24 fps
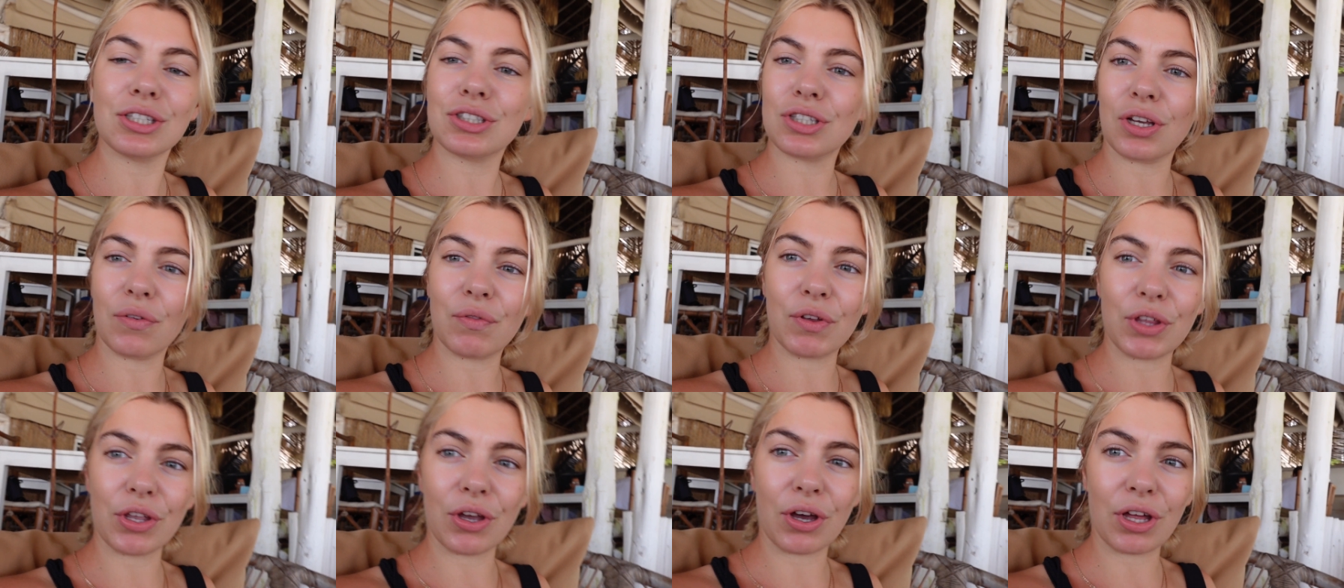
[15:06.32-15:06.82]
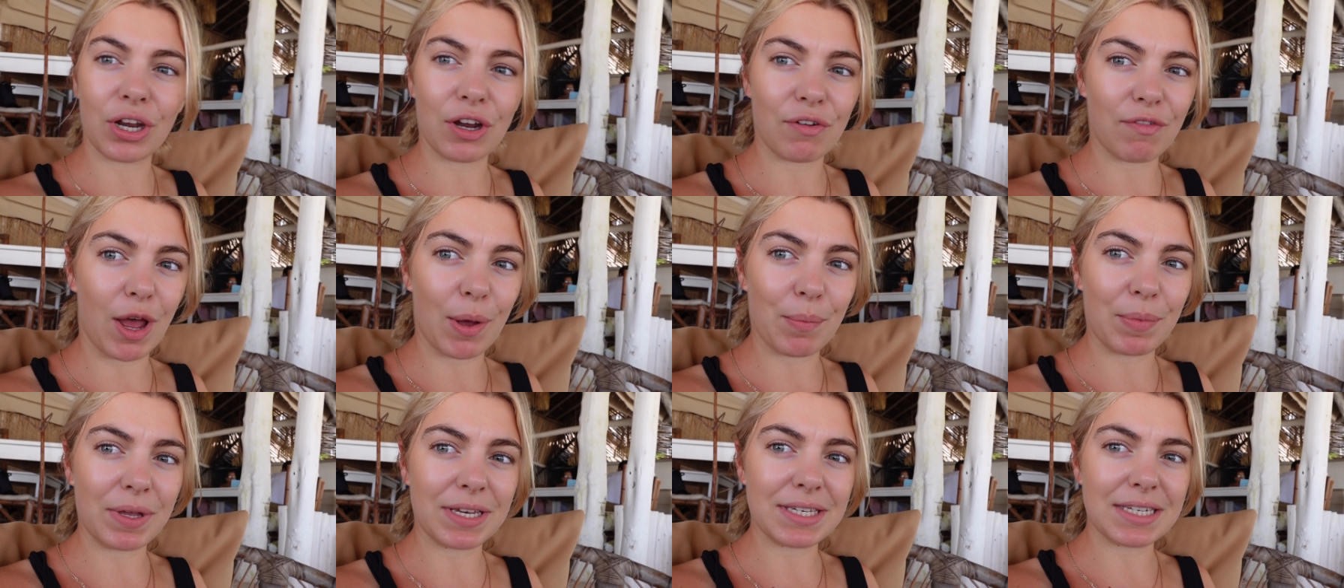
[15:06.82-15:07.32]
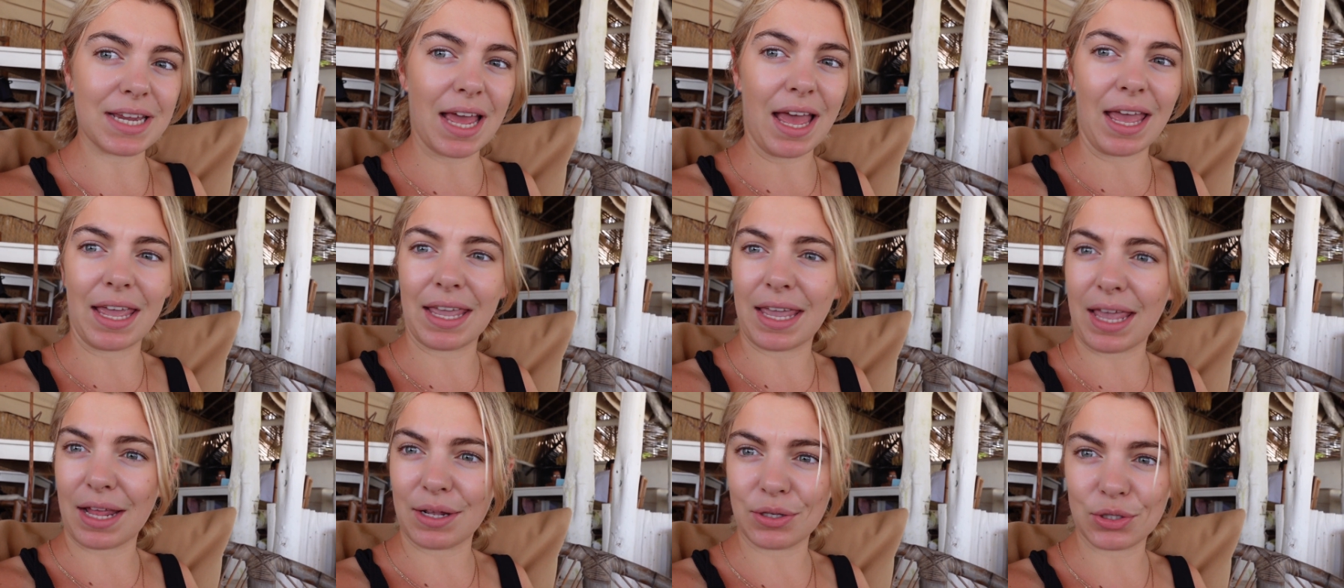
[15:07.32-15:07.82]
of Sauvignon around
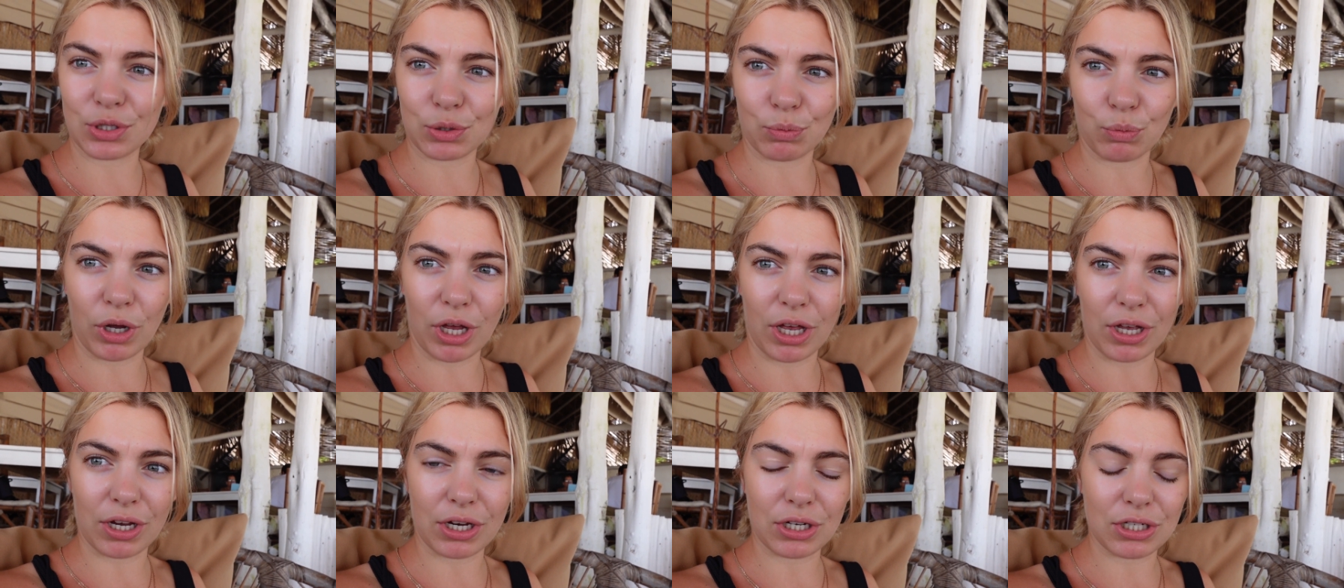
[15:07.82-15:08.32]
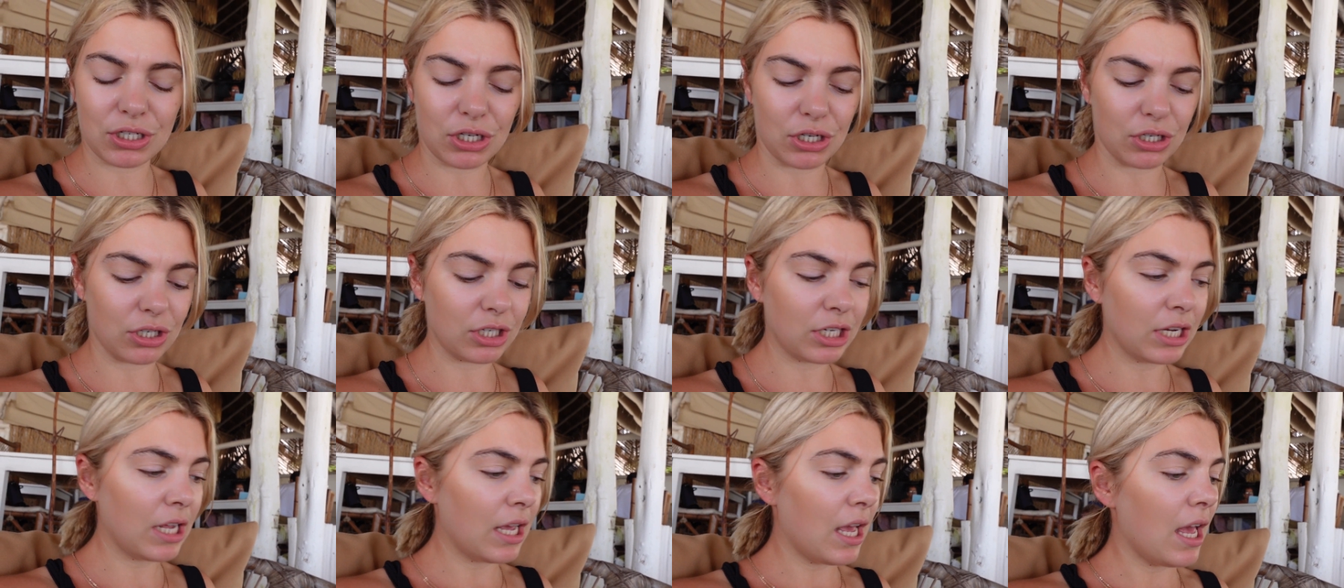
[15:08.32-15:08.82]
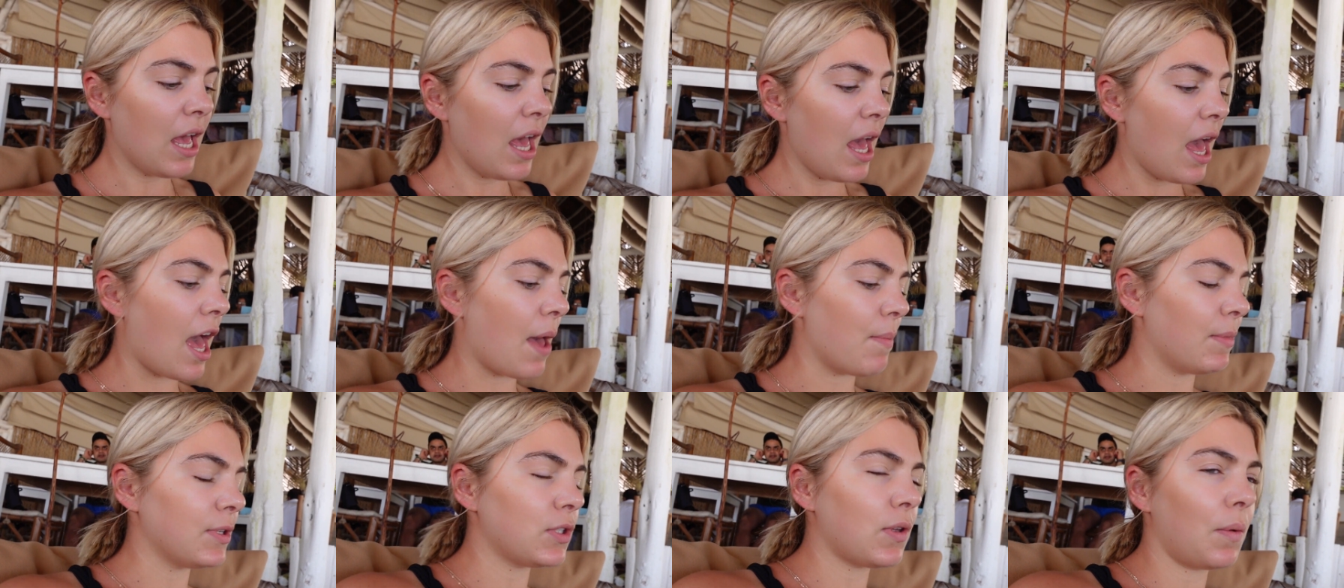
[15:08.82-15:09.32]
midday, getting some work done.
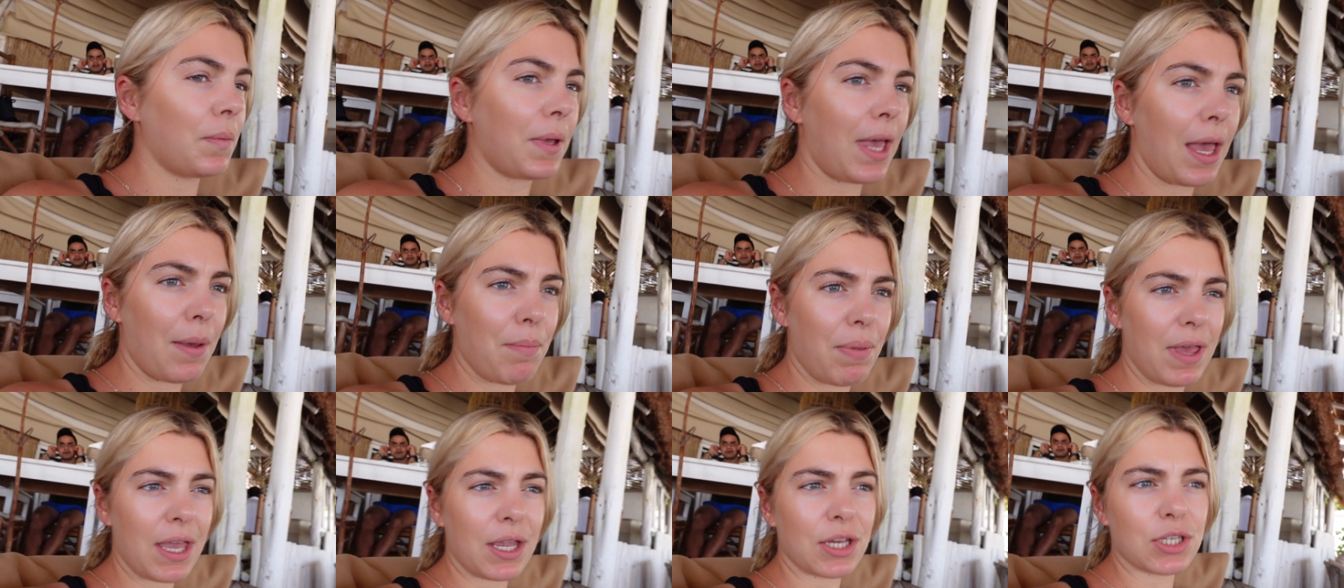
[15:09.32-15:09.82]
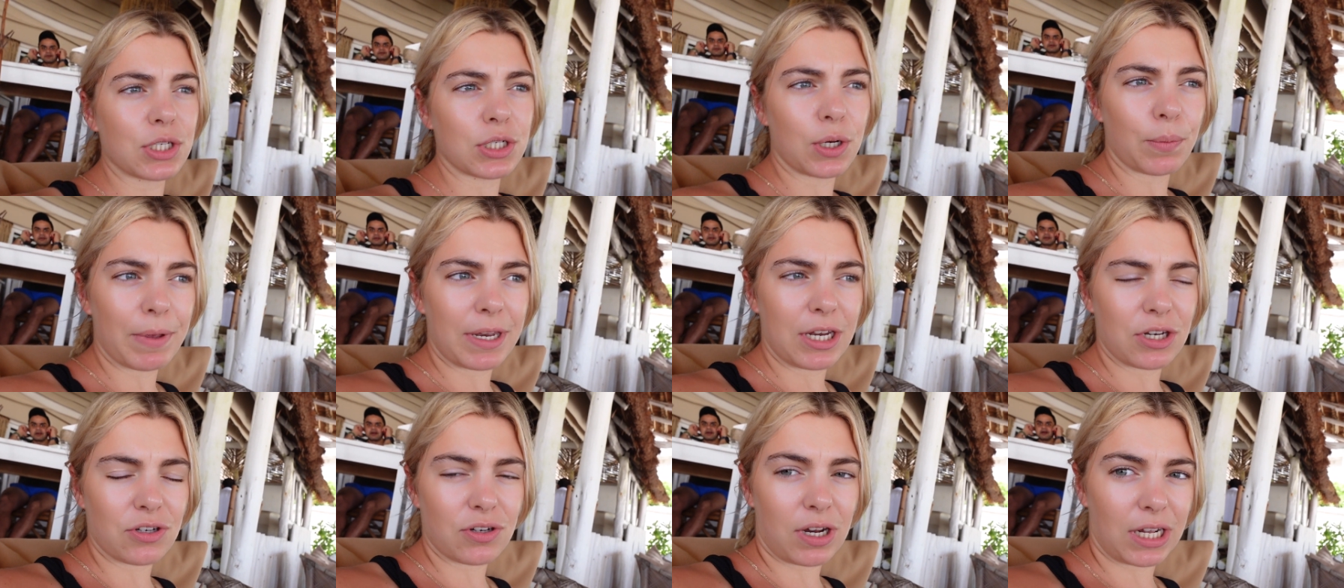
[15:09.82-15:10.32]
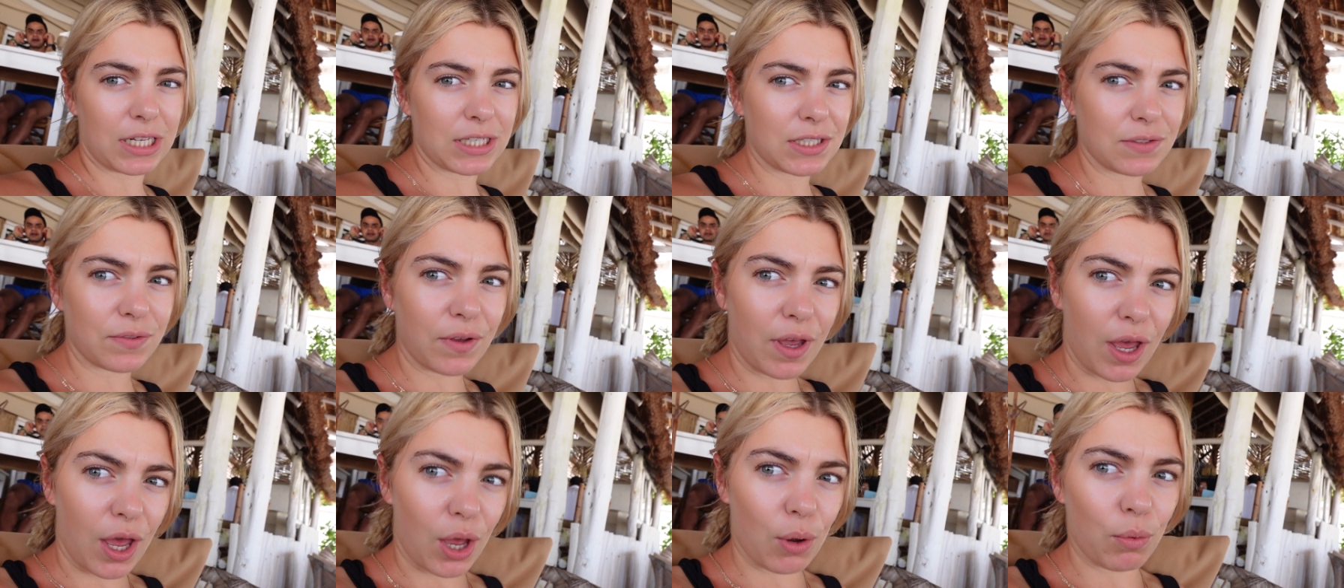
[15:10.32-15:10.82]
Um, so I'm getting picked up in a
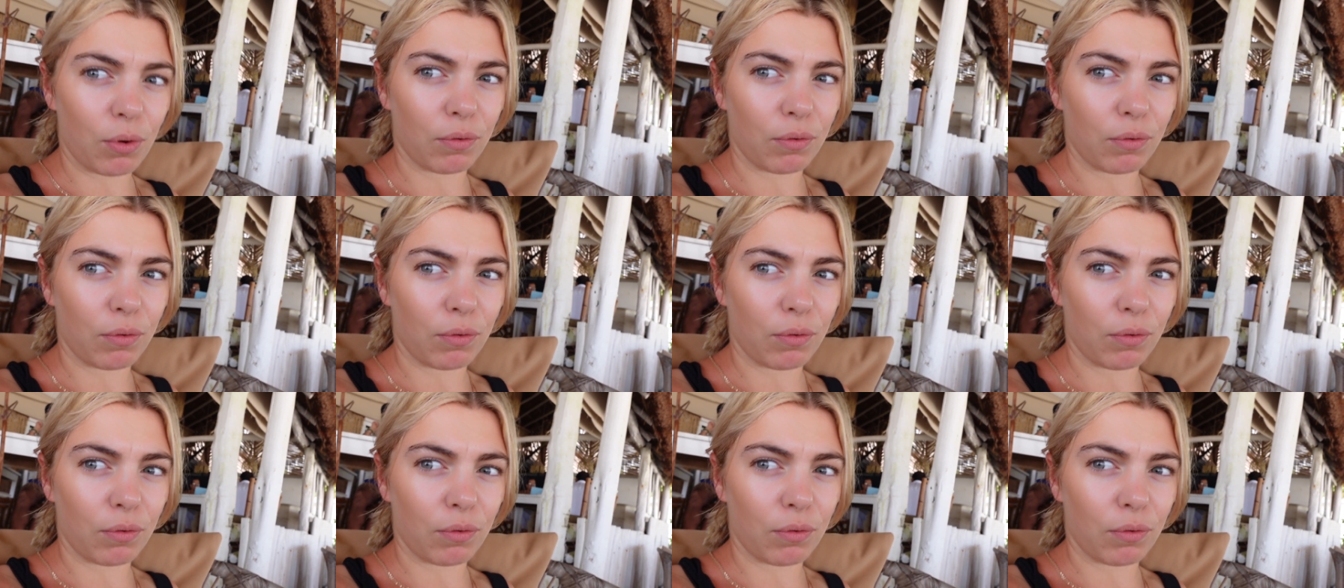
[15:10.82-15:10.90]
transfer at